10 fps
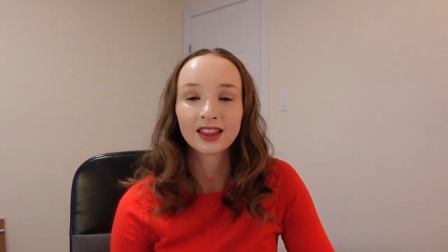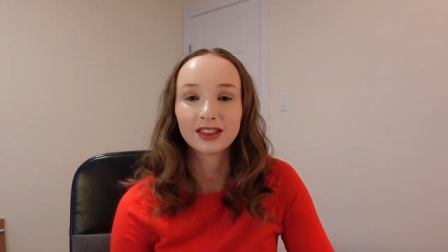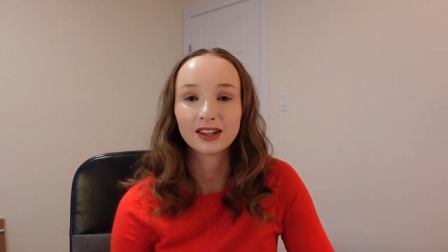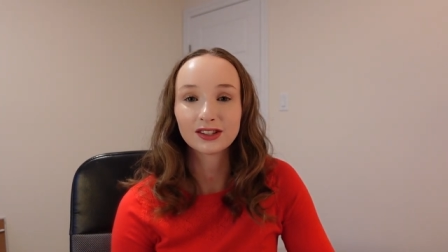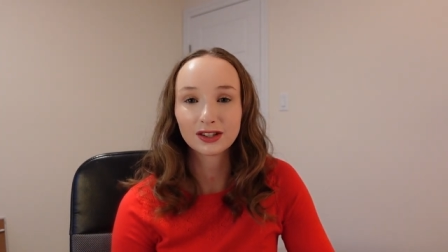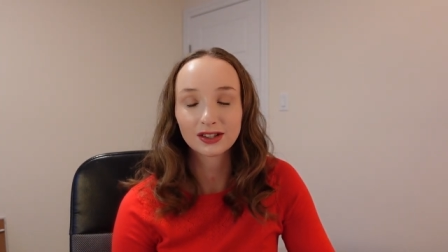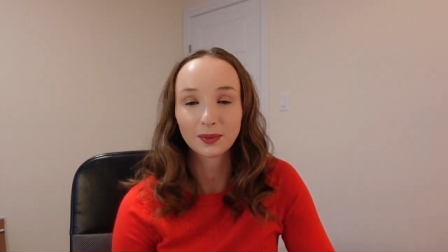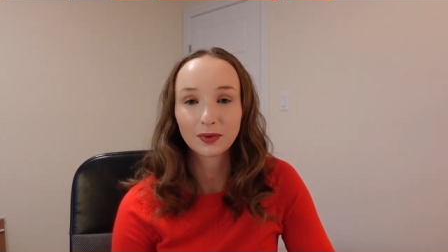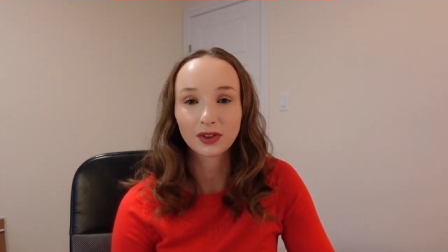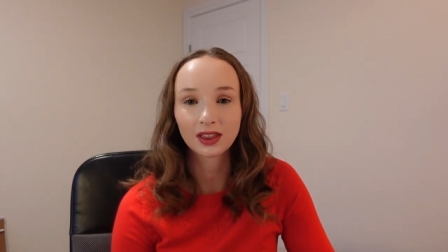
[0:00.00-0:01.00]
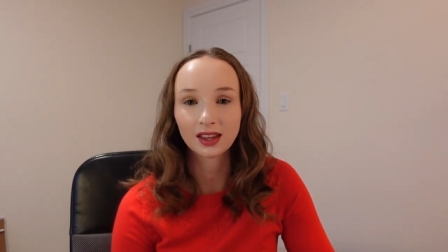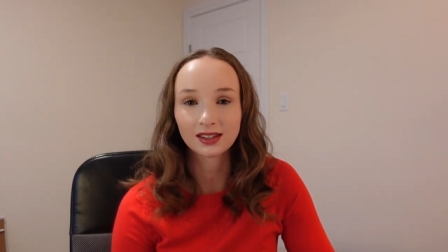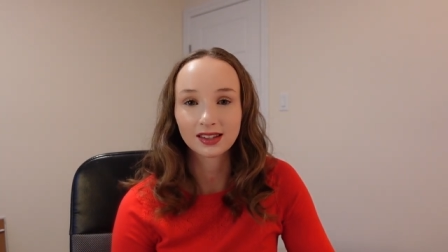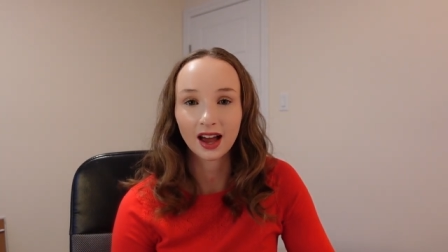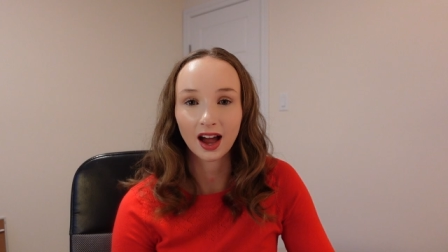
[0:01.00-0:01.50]
these are some of the
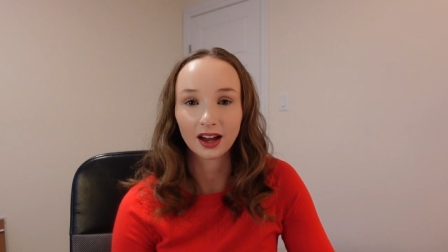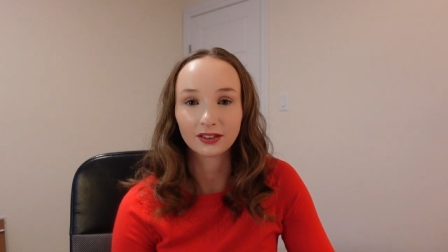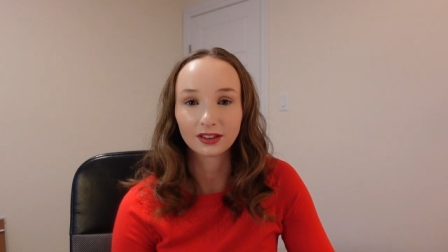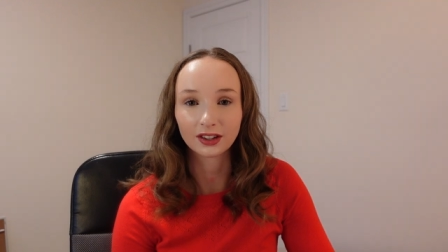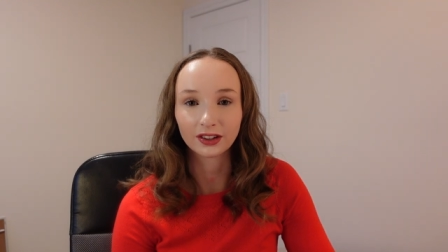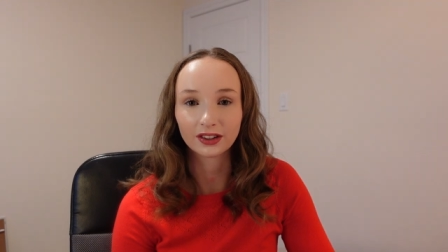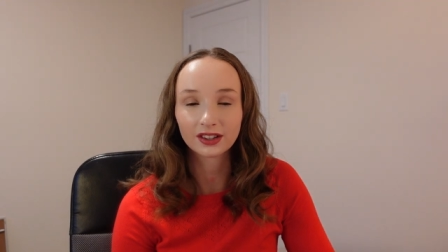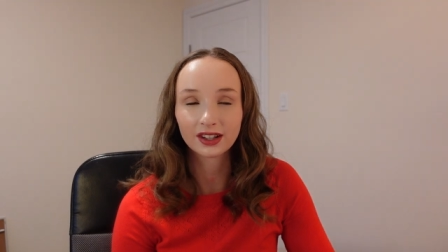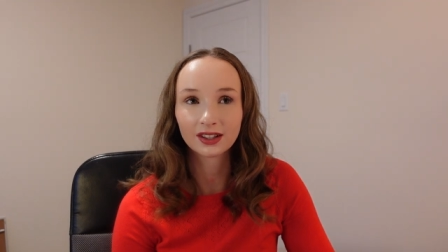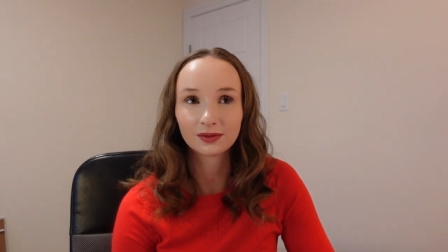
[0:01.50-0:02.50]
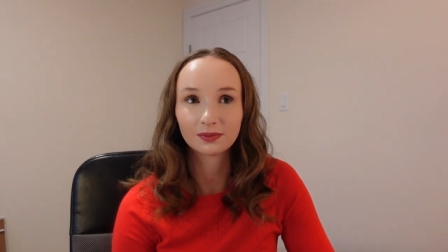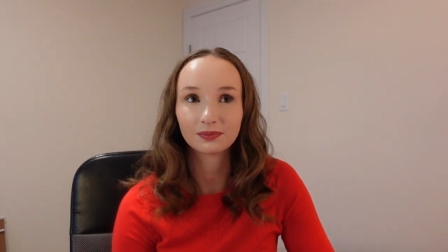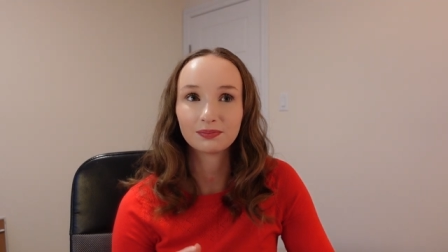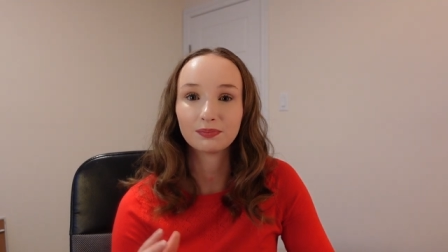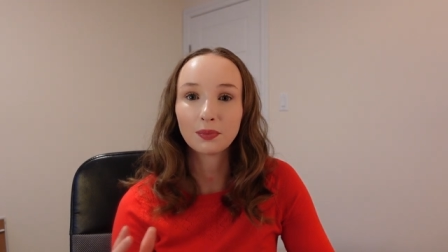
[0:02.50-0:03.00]
things that I've learned
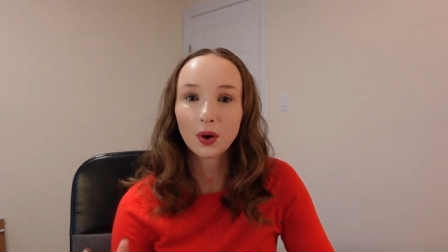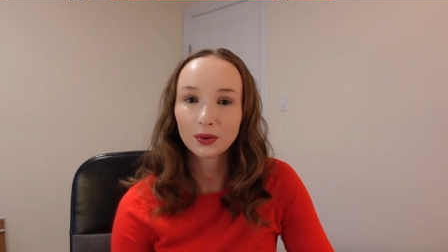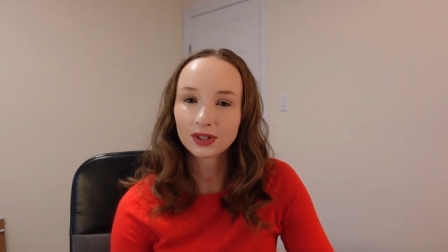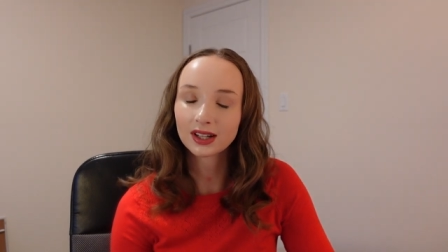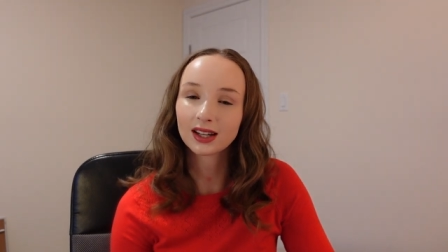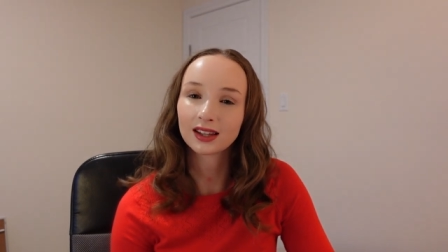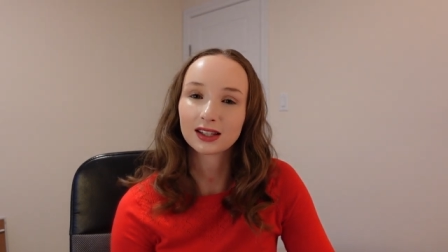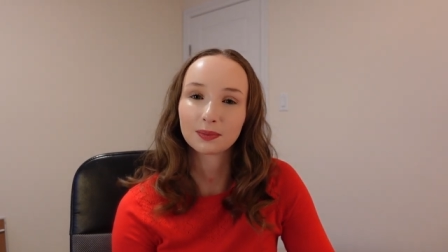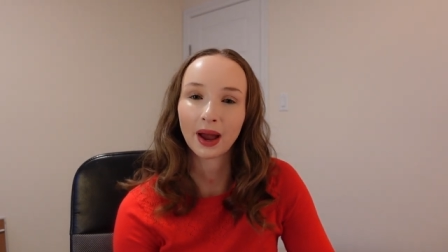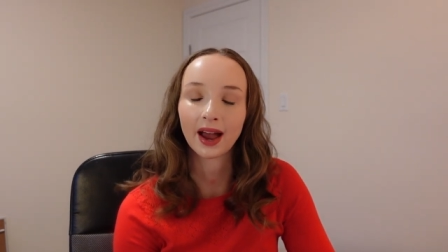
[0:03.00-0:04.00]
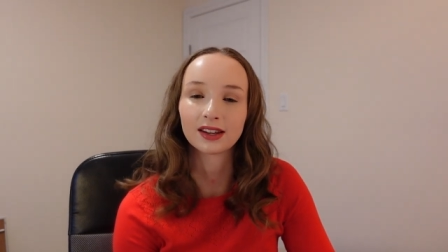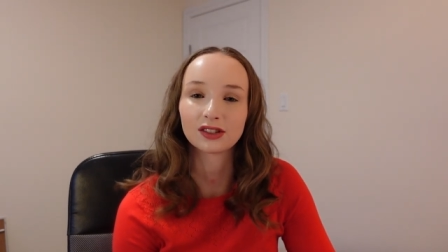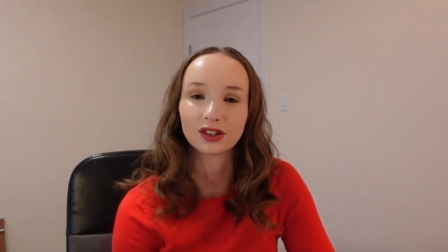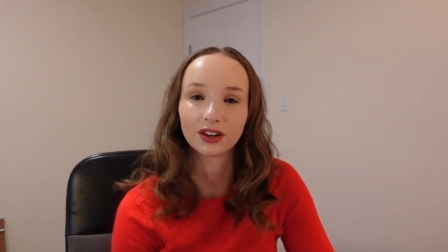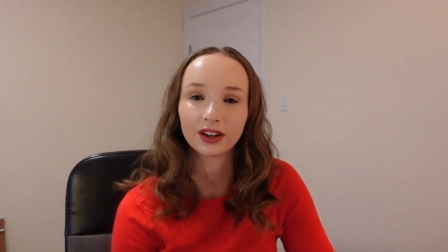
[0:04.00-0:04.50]
mostly in this
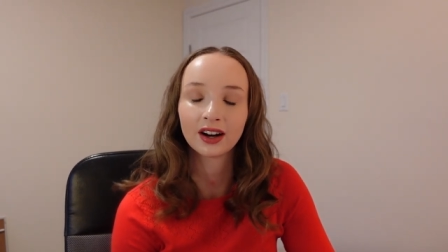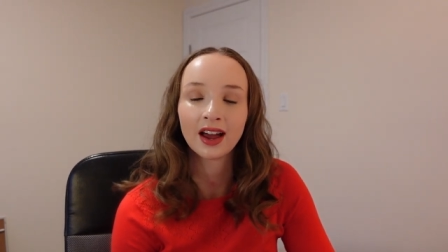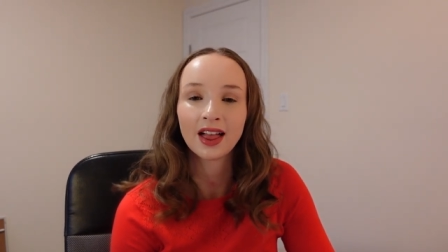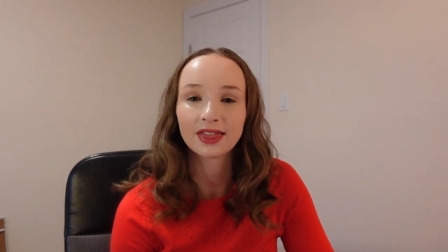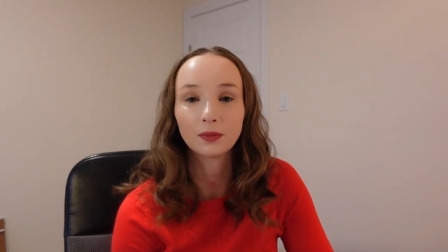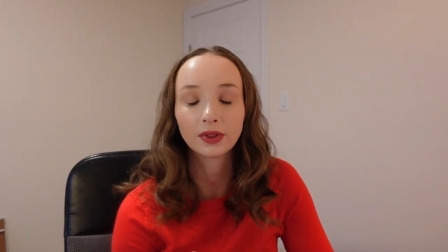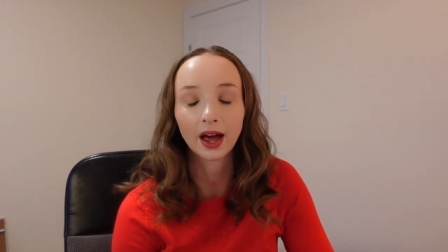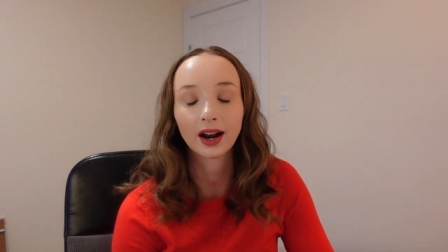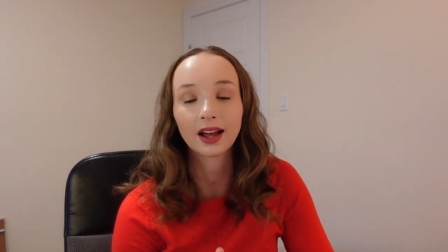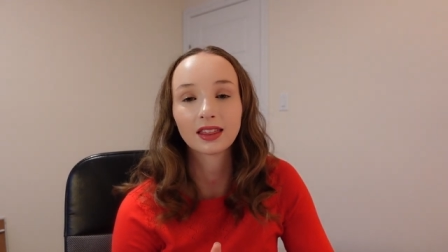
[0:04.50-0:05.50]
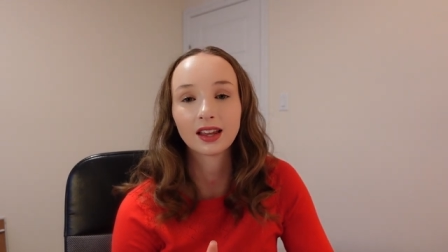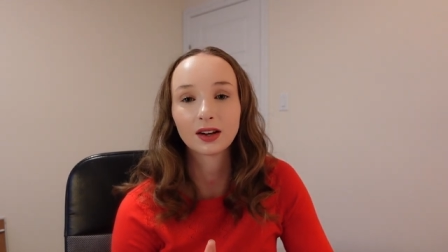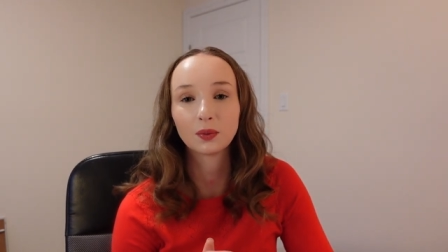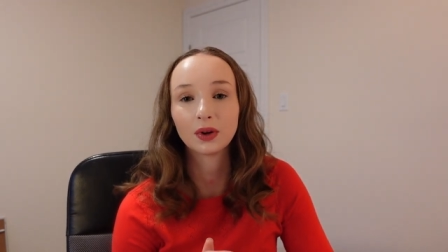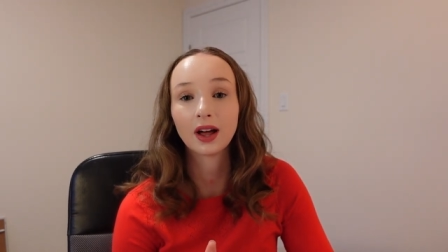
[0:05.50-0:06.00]
past year that I
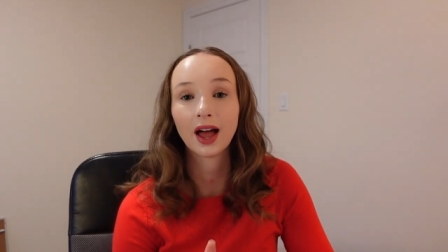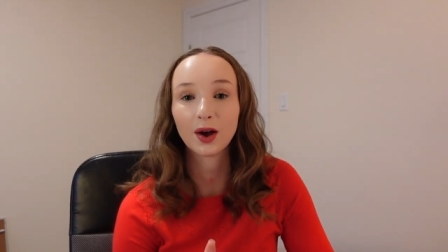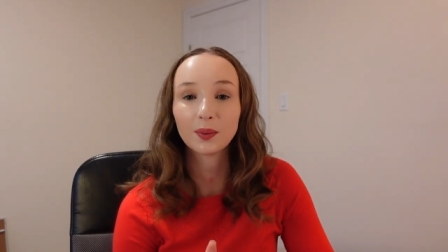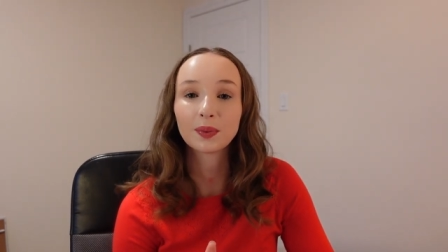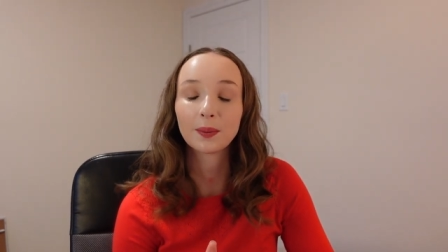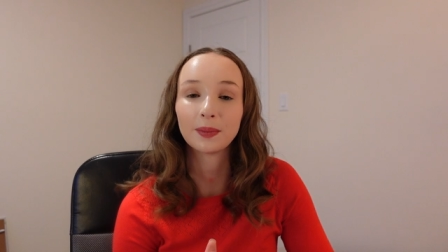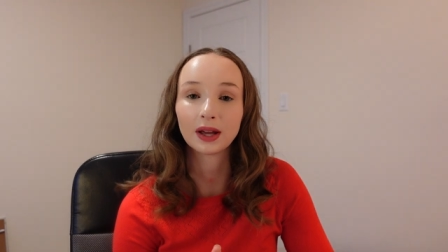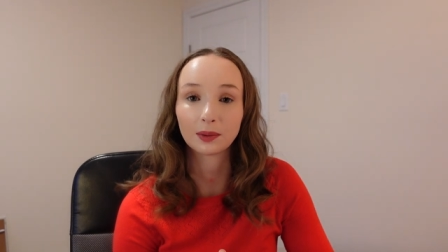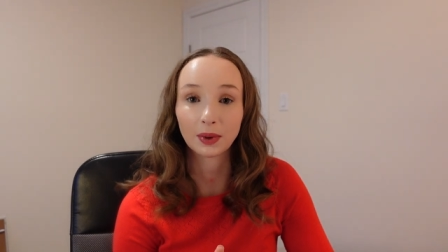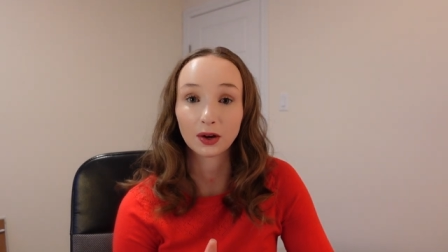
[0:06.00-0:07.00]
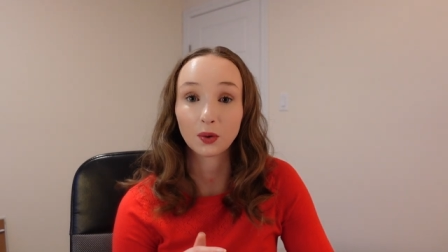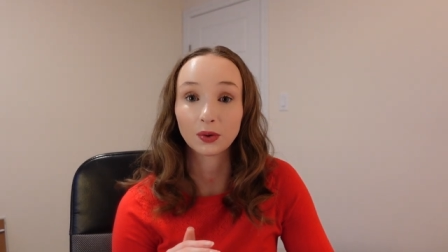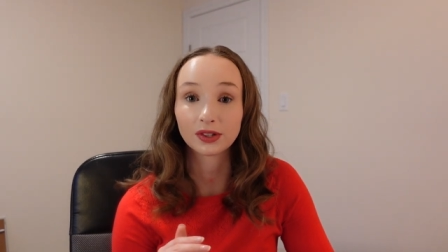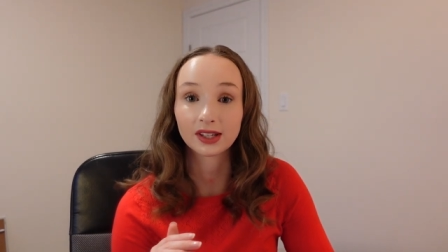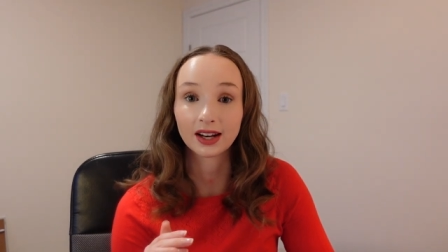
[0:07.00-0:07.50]
think will help make my
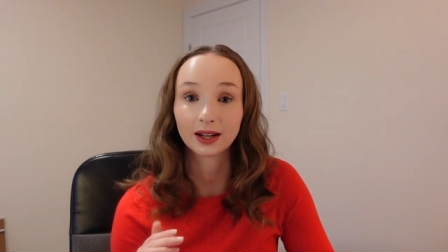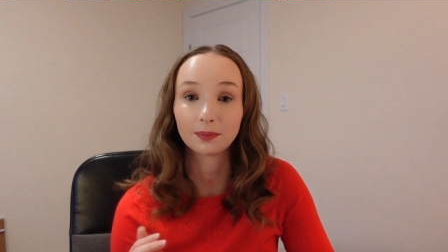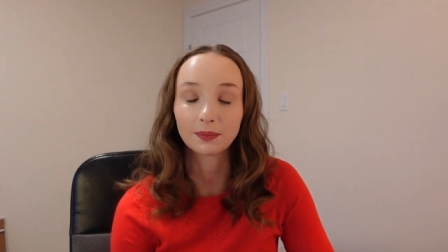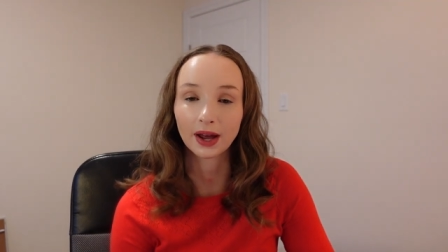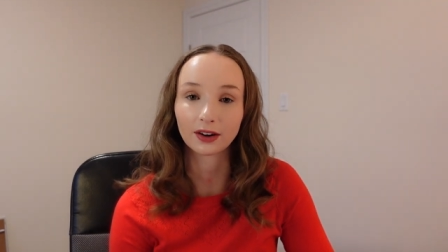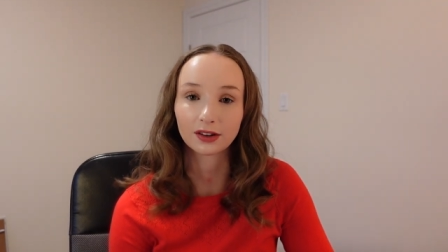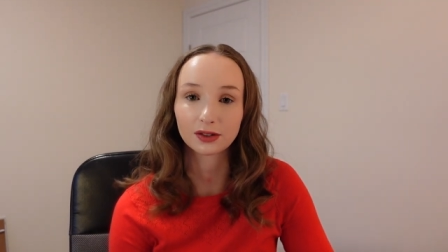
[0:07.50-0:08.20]
goal setting better.